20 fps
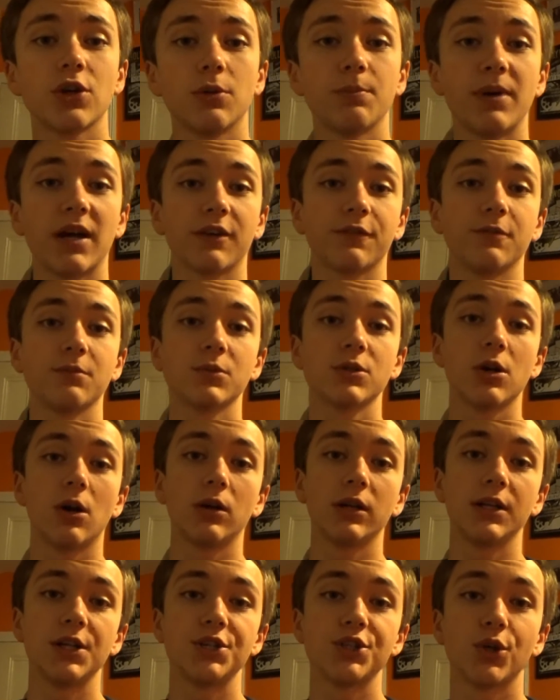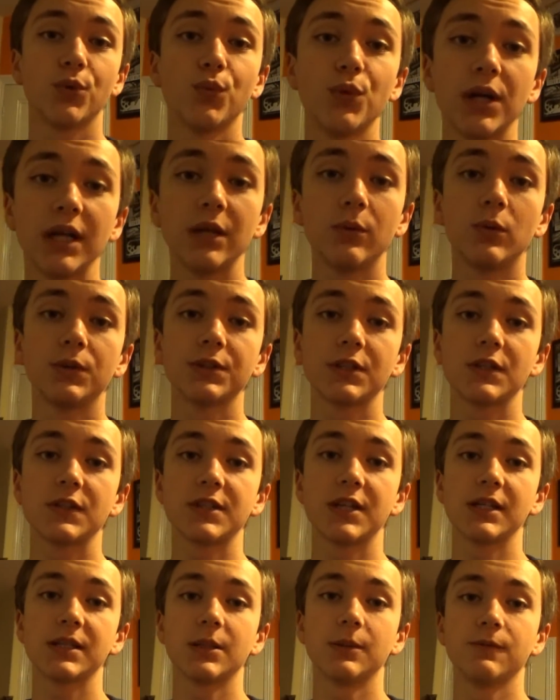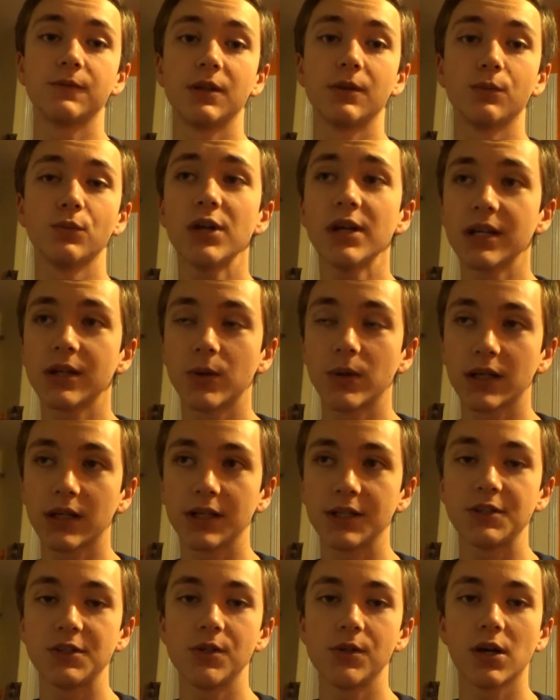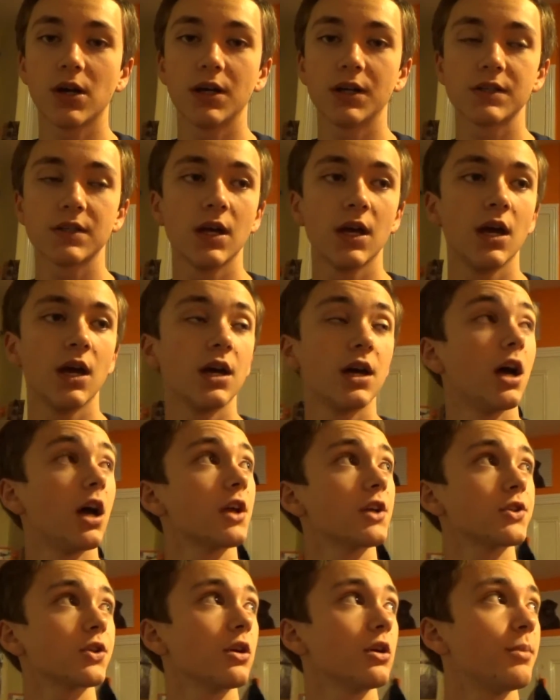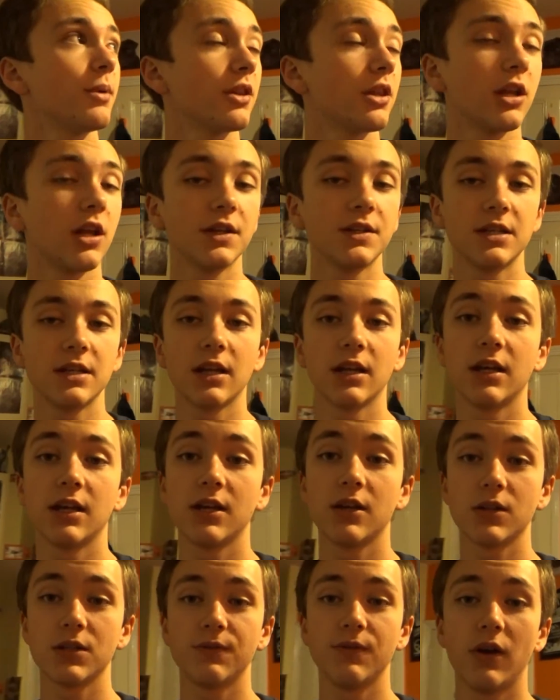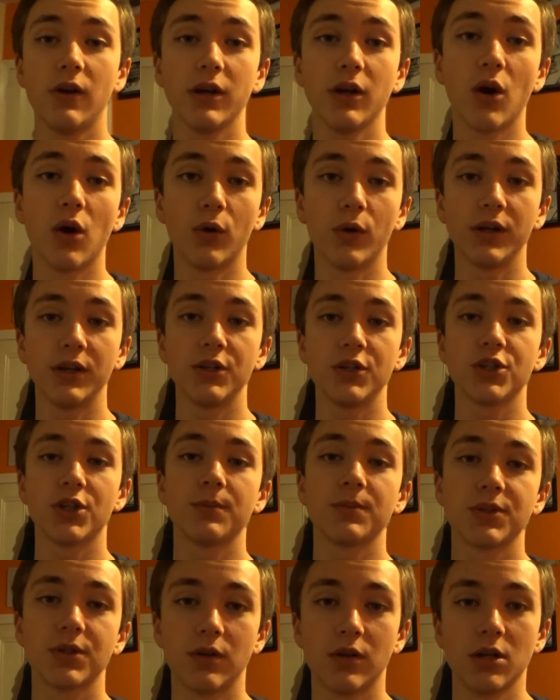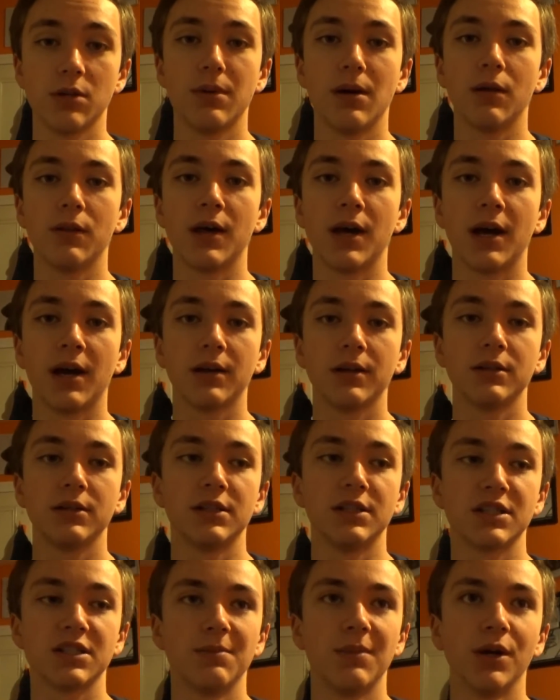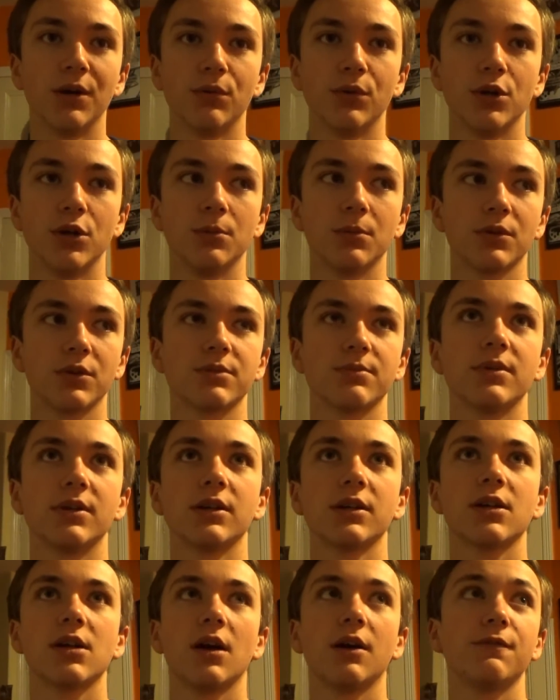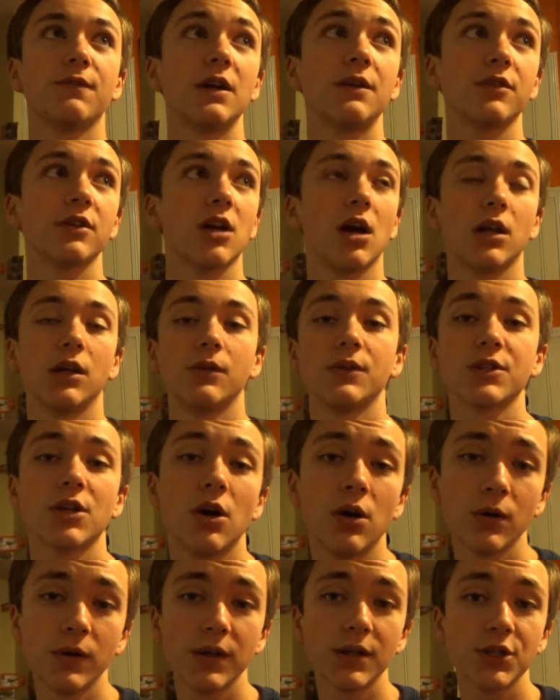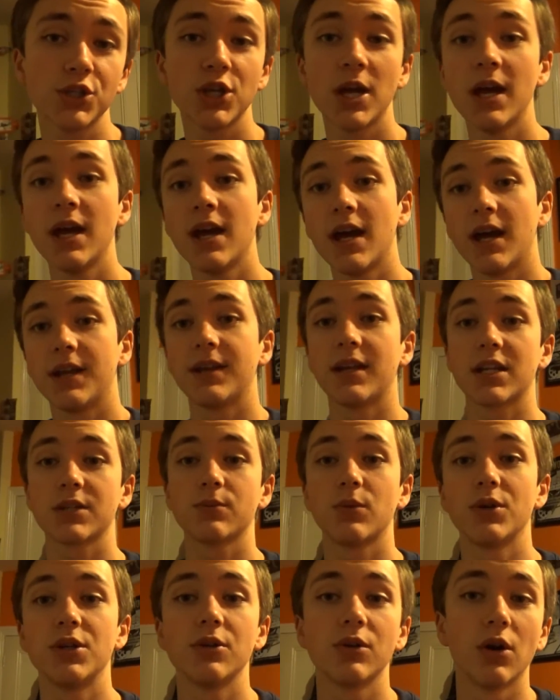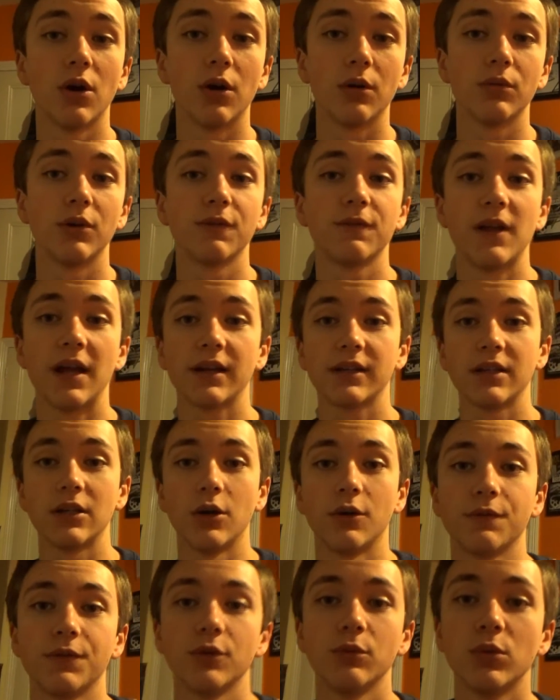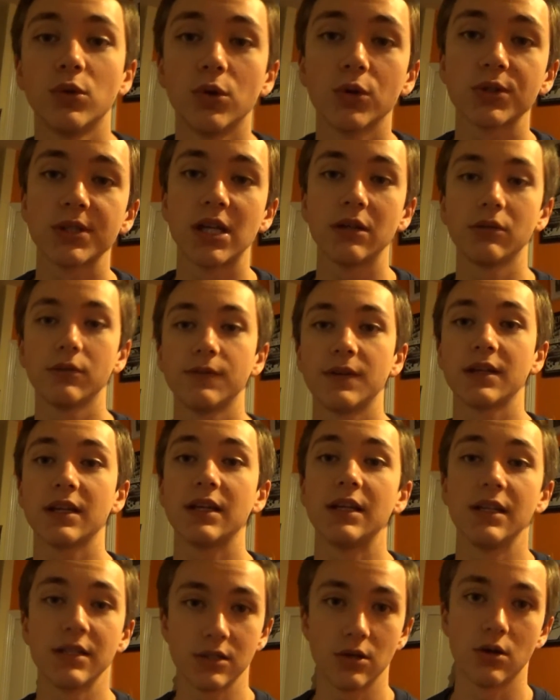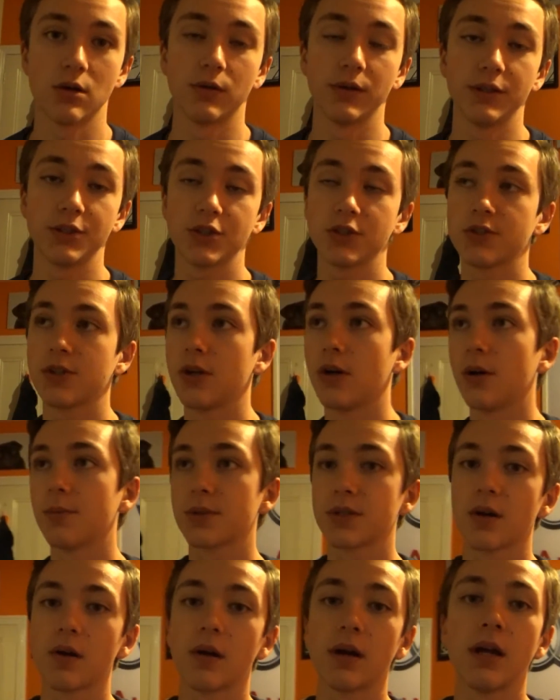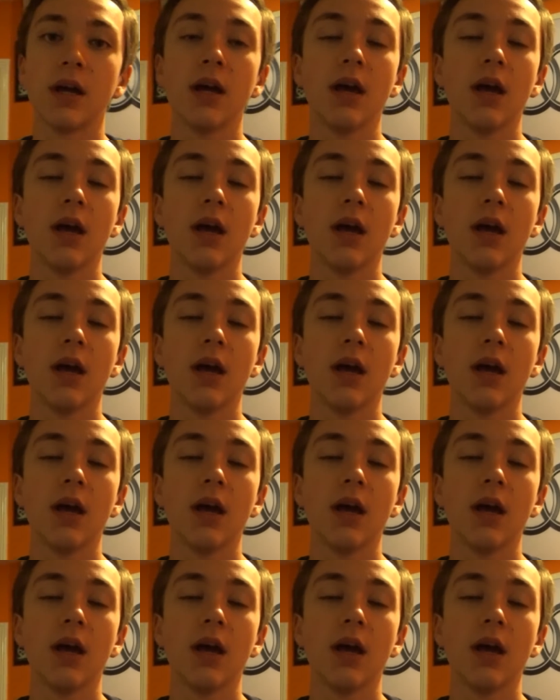got back from college. I really wanted to say something really quickly to you guys. Uh, sorry about the lighting in here, it's very orange. I'm sorry about that. It's my room because my favourite colour is orange and that's what you got reflecting off the walls and everything is orange, so I'm sorry.